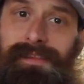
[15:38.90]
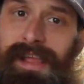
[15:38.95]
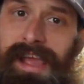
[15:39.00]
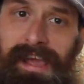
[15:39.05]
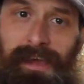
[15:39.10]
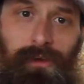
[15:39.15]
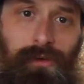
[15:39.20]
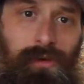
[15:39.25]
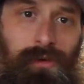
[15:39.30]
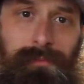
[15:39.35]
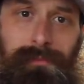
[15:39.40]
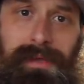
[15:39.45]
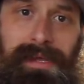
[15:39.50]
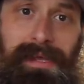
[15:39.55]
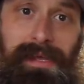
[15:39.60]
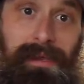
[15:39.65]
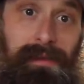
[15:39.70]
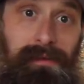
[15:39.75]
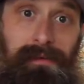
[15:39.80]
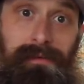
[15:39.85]
It could
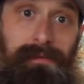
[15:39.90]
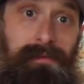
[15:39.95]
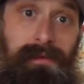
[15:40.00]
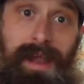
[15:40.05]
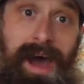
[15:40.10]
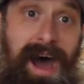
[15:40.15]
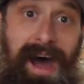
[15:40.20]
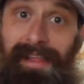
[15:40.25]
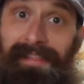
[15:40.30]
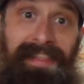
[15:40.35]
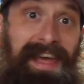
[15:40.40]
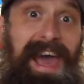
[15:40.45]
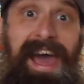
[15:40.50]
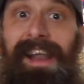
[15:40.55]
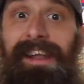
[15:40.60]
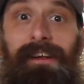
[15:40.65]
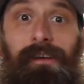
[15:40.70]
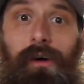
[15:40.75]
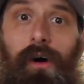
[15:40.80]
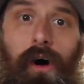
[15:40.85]
be not
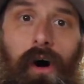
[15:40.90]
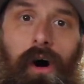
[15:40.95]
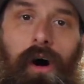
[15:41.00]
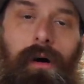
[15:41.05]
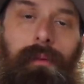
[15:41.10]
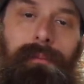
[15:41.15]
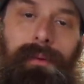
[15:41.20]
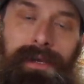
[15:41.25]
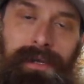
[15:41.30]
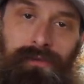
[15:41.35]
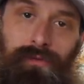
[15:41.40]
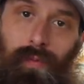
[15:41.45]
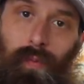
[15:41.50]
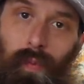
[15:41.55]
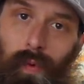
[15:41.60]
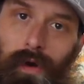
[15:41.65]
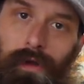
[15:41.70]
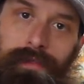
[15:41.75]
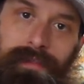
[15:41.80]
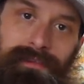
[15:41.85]
that at all, but it's
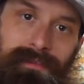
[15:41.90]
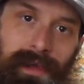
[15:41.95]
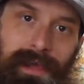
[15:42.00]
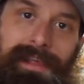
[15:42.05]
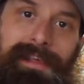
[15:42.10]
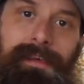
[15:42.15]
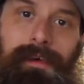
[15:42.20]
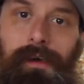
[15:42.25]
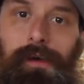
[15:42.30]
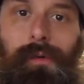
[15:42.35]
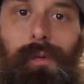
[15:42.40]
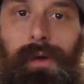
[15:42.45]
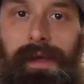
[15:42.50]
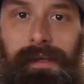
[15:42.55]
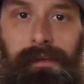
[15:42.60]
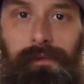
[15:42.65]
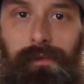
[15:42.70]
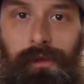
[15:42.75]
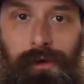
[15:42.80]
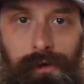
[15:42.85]
worth taking a
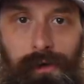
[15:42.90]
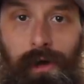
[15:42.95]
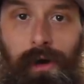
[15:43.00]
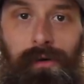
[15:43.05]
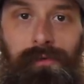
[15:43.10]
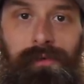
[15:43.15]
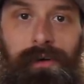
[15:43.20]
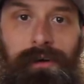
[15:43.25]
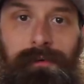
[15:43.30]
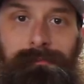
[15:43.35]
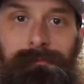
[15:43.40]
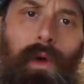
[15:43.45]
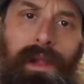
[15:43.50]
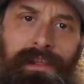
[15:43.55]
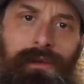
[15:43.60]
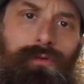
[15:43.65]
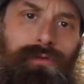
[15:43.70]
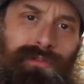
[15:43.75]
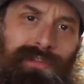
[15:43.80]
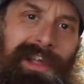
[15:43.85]
quick look over.
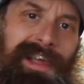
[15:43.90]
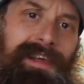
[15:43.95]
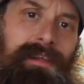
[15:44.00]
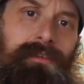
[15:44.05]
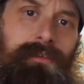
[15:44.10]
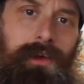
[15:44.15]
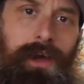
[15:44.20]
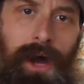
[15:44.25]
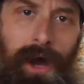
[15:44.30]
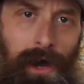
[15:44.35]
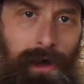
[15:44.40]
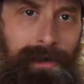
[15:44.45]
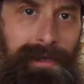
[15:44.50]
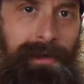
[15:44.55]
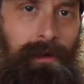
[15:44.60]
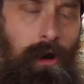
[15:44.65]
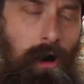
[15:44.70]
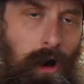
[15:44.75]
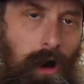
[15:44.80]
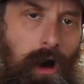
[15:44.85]
When you say it's
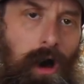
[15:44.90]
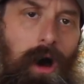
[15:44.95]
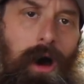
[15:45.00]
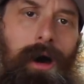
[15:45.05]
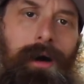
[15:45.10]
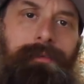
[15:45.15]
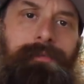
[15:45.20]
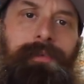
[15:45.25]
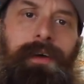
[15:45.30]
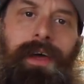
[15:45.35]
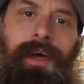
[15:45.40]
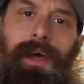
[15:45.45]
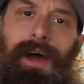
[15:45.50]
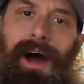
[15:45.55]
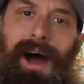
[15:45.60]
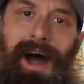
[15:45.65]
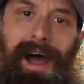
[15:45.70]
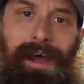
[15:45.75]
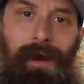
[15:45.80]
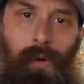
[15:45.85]
cutting off,
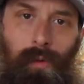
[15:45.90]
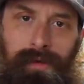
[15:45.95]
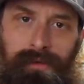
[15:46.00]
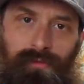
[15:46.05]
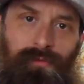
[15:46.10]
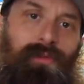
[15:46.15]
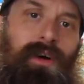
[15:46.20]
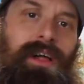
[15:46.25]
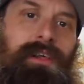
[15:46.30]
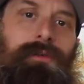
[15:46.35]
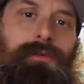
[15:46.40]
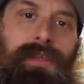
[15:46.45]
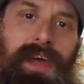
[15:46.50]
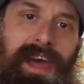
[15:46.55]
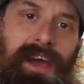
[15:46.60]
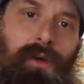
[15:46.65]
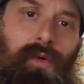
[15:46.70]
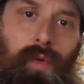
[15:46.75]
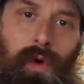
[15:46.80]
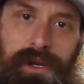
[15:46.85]
I always follow
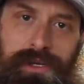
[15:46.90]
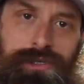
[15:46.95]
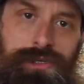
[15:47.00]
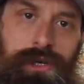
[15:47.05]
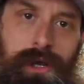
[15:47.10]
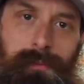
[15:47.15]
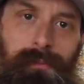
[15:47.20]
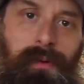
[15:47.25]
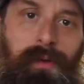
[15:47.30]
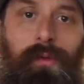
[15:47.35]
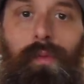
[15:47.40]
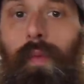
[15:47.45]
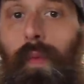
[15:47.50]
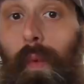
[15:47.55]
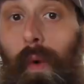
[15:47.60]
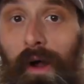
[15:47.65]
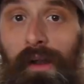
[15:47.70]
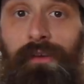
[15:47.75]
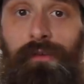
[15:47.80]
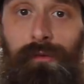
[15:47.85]
that question up with,
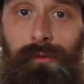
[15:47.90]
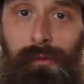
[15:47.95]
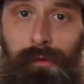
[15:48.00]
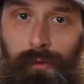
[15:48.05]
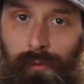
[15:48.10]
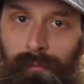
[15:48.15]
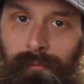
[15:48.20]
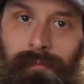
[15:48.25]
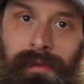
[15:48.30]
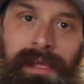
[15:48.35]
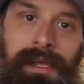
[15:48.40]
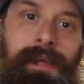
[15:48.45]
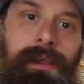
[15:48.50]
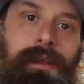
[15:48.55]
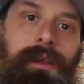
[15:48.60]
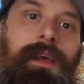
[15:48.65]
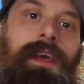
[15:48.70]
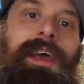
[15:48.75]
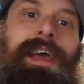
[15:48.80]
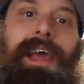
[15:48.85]
what do you
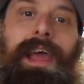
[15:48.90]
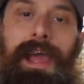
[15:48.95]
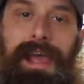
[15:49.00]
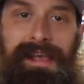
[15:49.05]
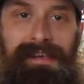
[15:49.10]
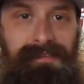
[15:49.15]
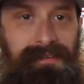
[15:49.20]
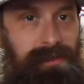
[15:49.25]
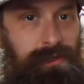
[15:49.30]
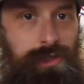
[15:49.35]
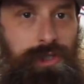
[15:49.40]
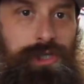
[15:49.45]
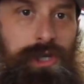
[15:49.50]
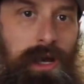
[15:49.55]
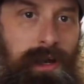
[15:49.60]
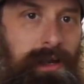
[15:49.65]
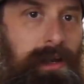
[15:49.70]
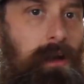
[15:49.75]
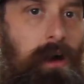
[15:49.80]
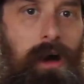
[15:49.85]
mean? Is it
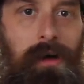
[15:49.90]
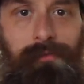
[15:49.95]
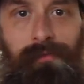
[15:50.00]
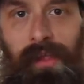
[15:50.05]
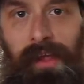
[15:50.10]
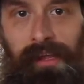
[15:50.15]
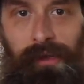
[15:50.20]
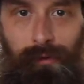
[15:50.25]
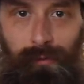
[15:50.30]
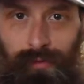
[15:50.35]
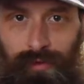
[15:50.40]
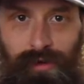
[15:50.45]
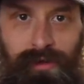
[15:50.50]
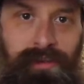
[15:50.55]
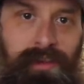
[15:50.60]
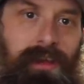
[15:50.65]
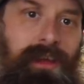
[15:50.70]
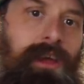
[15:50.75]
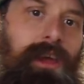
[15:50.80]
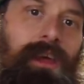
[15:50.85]
shutting off like you
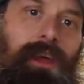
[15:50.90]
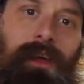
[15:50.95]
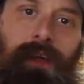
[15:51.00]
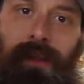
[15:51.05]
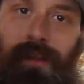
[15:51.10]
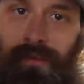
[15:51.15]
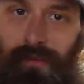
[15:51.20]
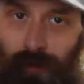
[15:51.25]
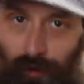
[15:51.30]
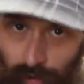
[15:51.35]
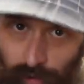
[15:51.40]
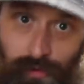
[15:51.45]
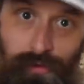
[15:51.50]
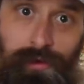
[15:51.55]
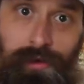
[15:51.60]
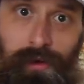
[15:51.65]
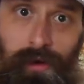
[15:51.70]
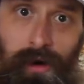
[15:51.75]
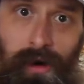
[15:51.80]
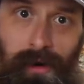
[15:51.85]
took the key and
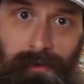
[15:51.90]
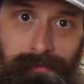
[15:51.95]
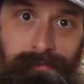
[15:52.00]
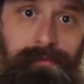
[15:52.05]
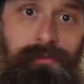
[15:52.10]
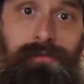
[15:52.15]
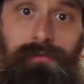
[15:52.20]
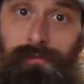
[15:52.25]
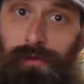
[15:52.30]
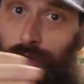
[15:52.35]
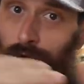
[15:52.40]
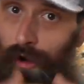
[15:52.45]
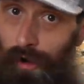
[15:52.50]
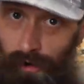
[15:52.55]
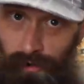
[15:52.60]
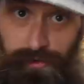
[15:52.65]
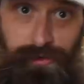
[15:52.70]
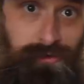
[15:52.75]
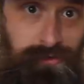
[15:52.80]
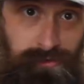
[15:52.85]
turned it off,
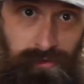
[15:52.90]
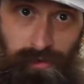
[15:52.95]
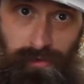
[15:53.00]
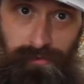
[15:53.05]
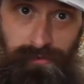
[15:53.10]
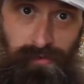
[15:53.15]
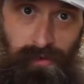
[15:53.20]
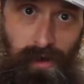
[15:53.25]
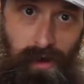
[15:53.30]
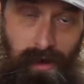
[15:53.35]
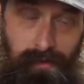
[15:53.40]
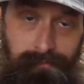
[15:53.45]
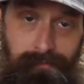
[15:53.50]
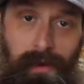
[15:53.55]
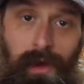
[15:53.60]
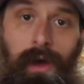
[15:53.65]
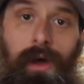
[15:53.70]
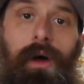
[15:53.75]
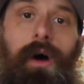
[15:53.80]
car just turns off,